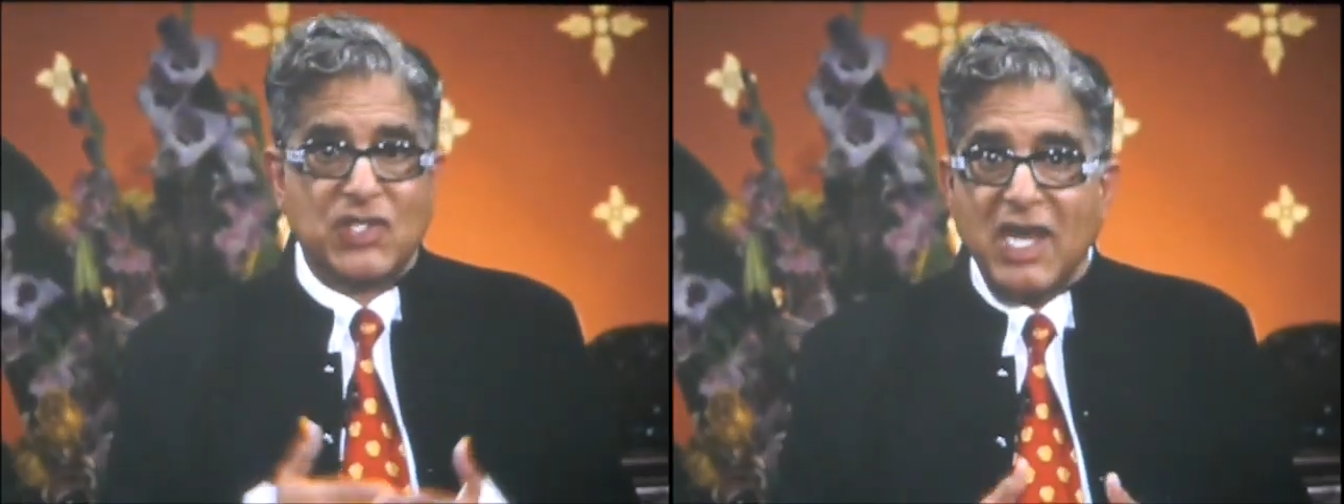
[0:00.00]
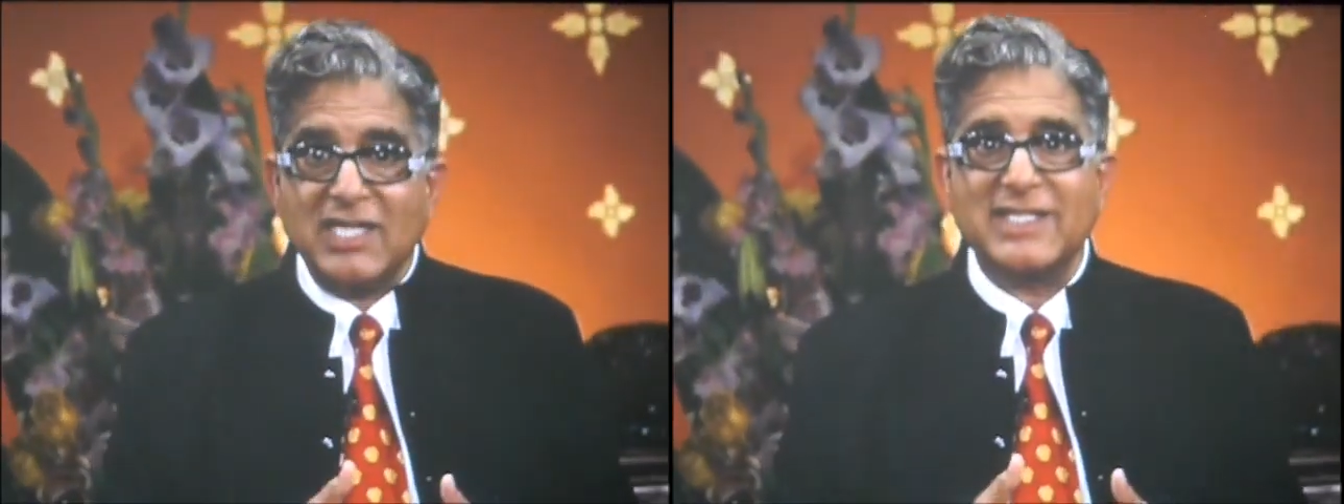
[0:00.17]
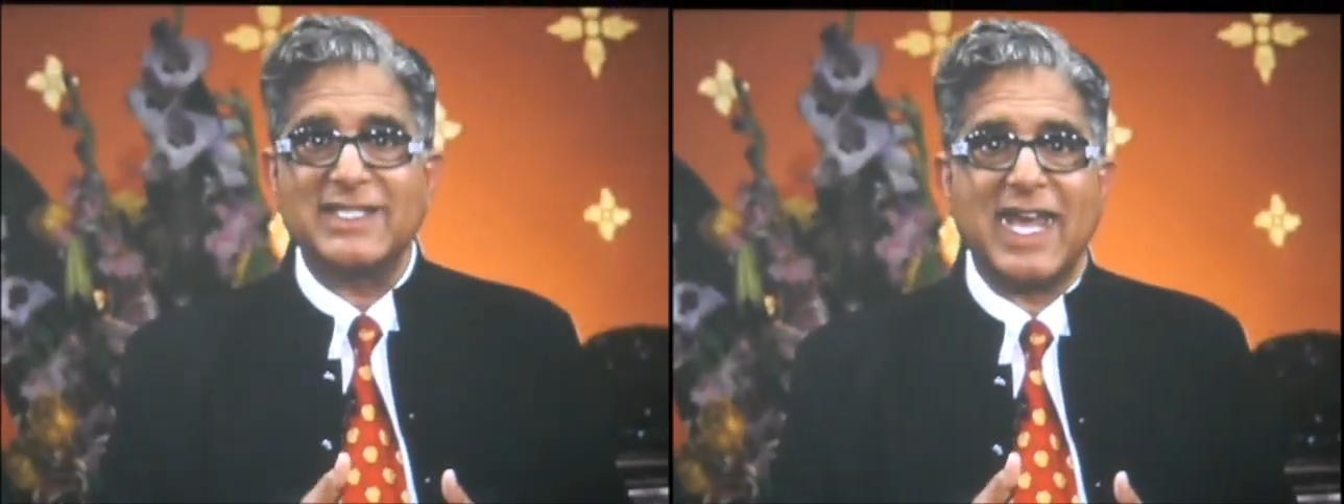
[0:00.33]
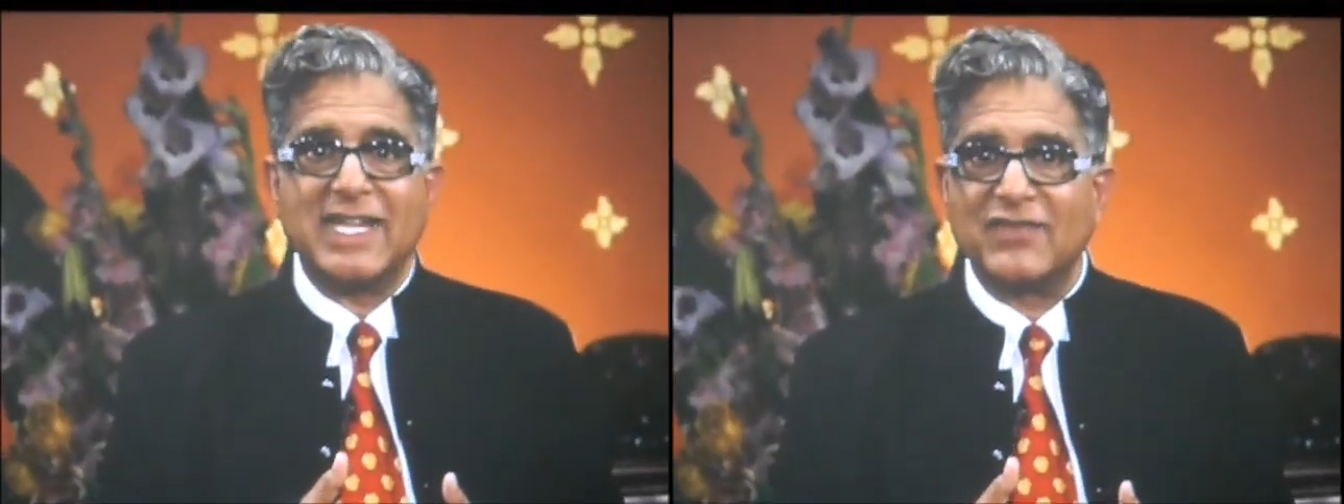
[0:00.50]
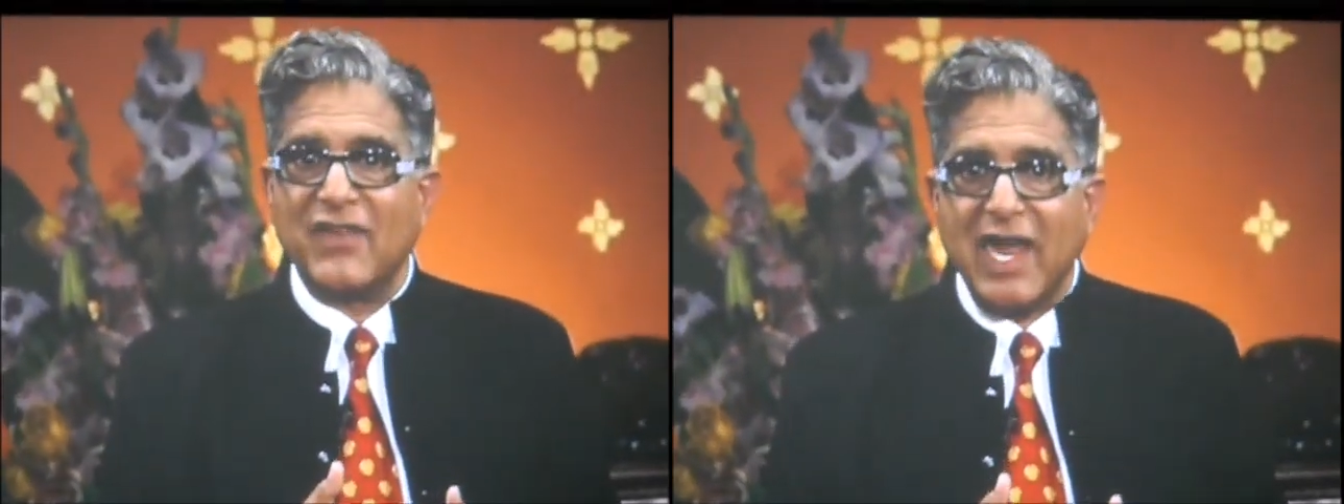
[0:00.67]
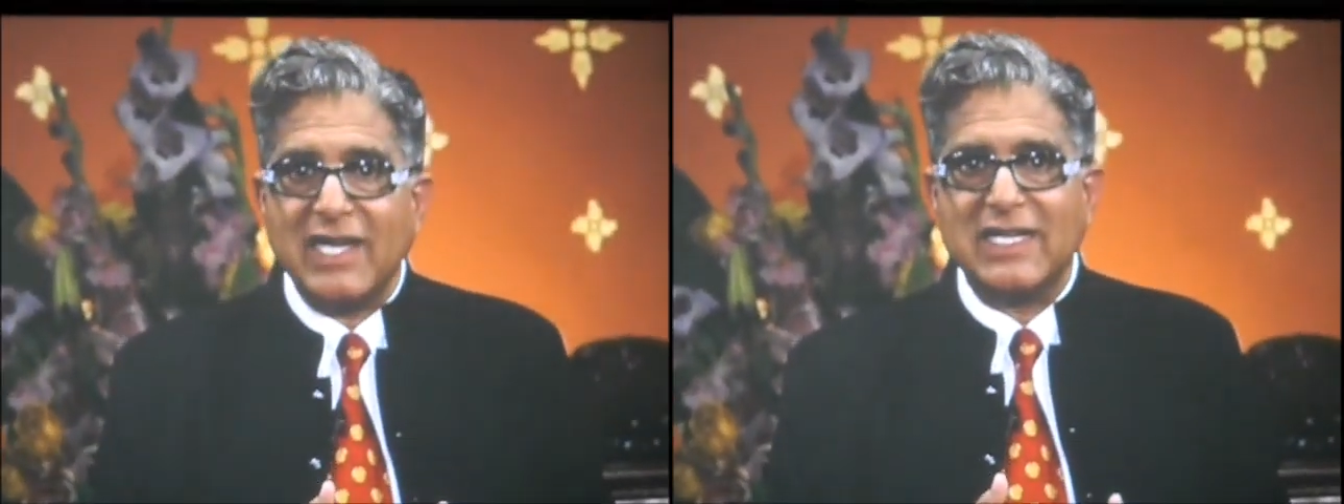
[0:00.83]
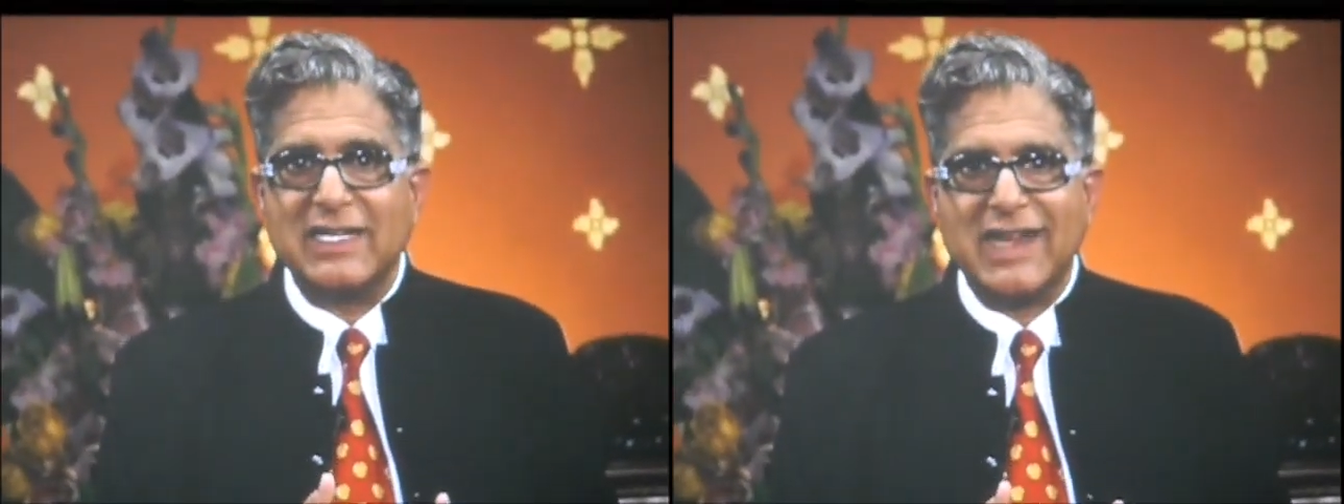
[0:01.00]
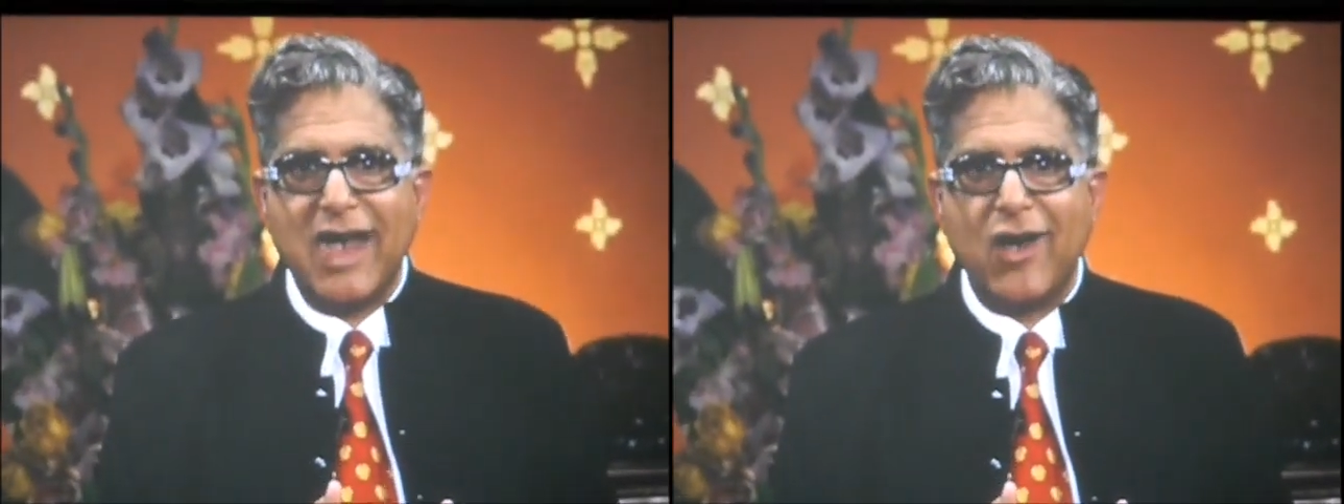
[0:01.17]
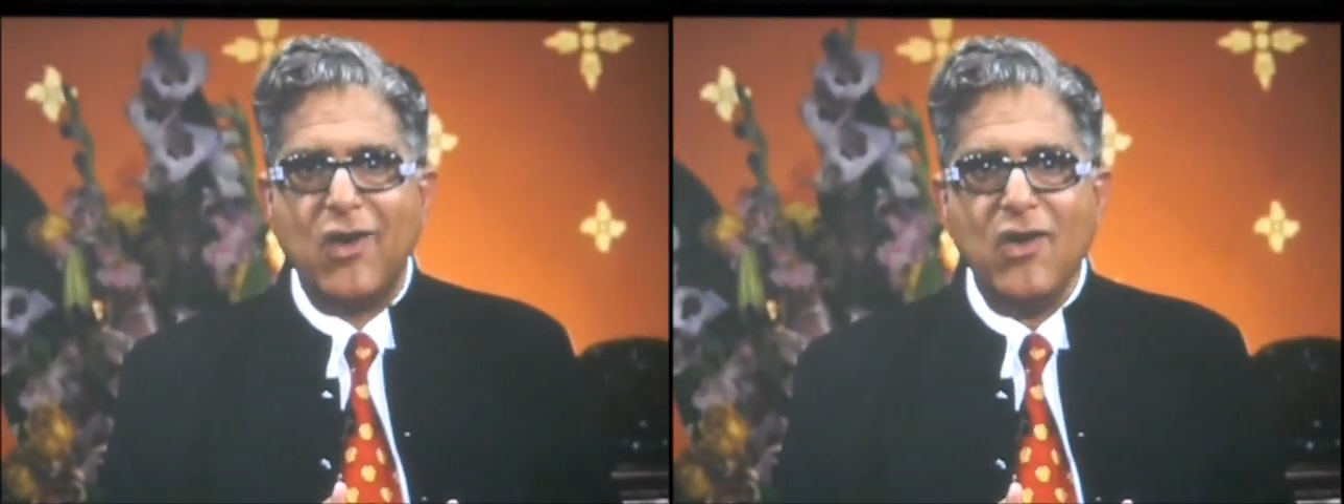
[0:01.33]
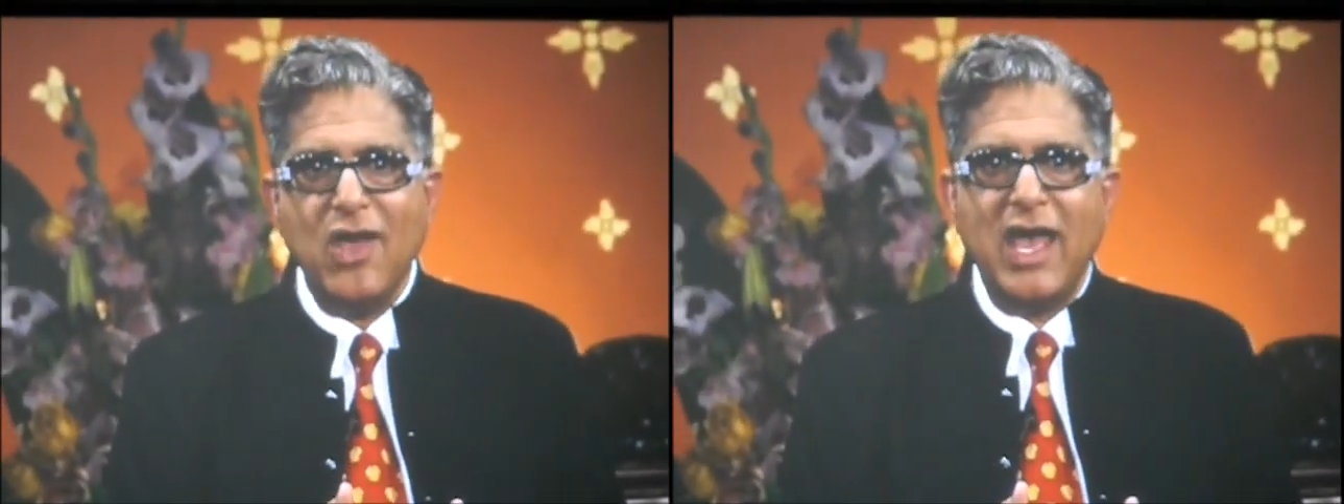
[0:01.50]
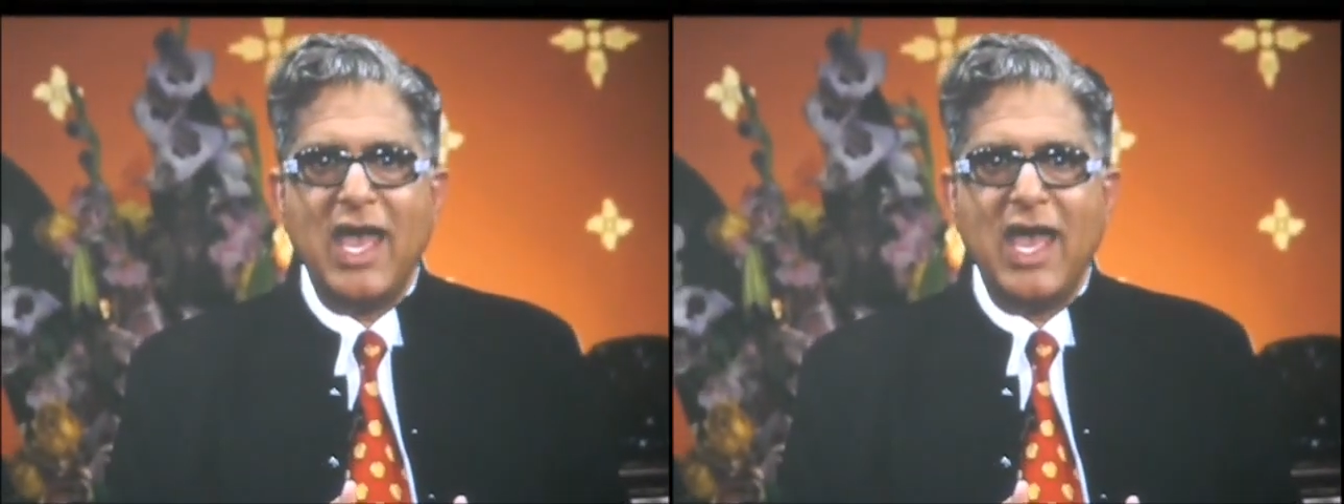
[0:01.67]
just as vital now